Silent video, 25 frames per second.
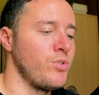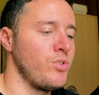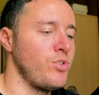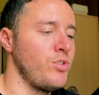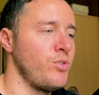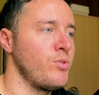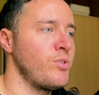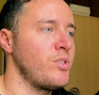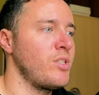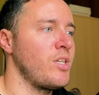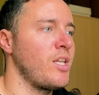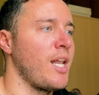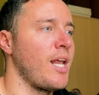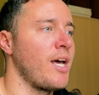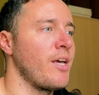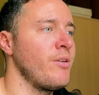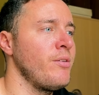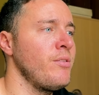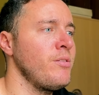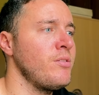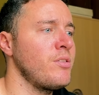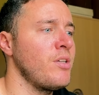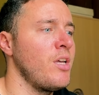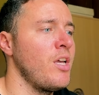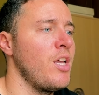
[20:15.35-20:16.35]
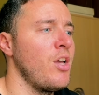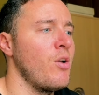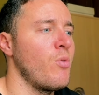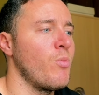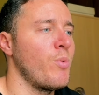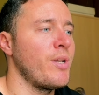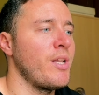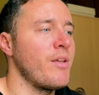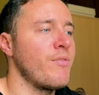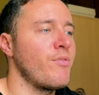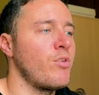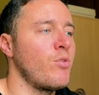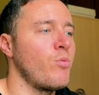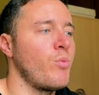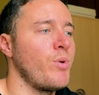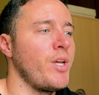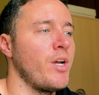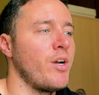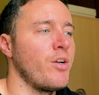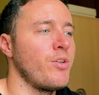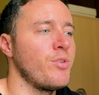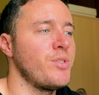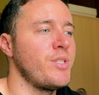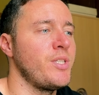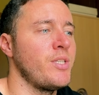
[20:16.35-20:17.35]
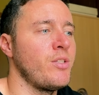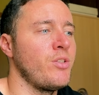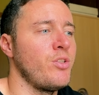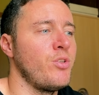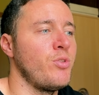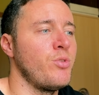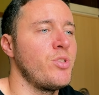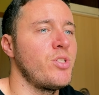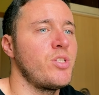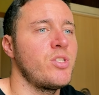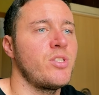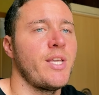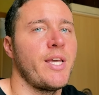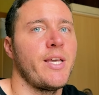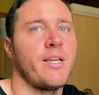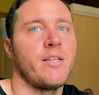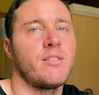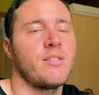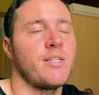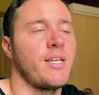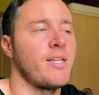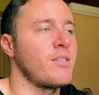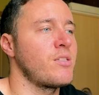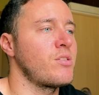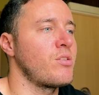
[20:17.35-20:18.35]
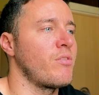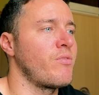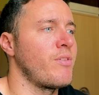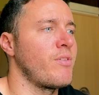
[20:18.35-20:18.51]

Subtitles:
use clients whenever we are using use states and stuff